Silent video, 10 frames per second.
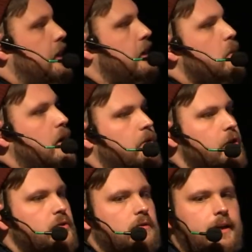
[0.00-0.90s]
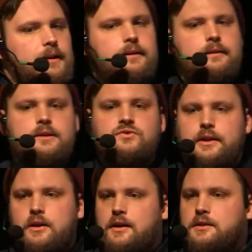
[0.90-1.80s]
like where virtual reality is
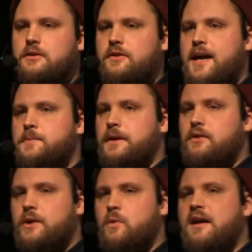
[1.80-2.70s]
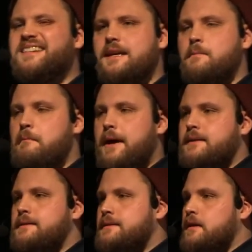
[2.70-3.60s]
really hard to grasp and it requires
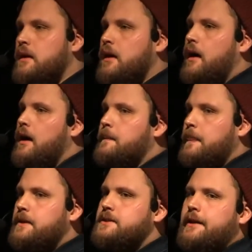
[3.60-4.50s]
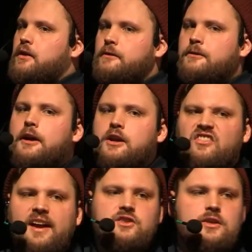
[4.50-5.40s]
immense set of kind
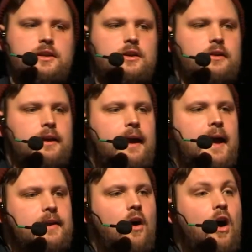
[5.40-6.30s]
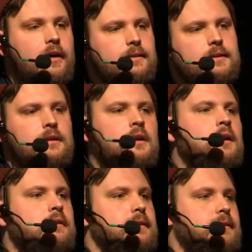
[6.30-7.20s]
of engineering and art
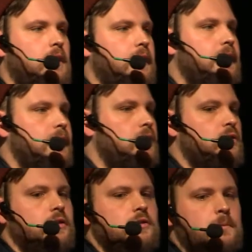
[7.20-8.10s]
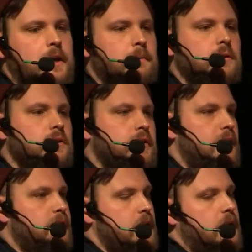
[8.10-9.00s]
design in order to be able to
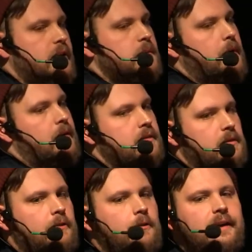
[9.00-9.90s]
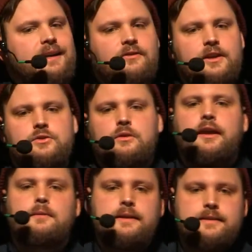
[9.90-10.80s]
create a VR experience. Is like for an individual
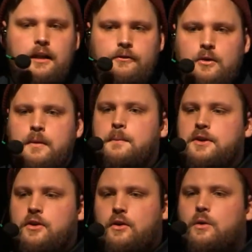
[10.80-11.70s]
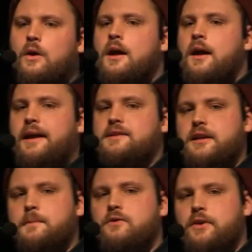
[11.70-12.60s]
like myself or maybe you, it's
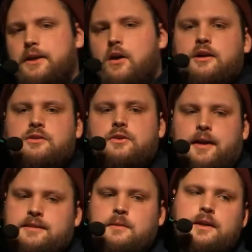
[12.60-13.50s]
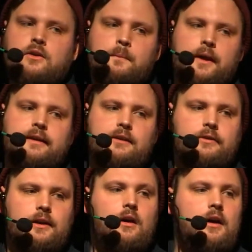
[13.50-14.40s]
going to be really hard to create something compelling in
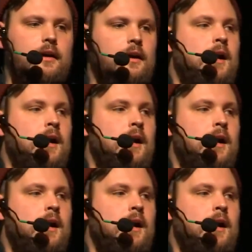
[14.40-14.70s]
VR.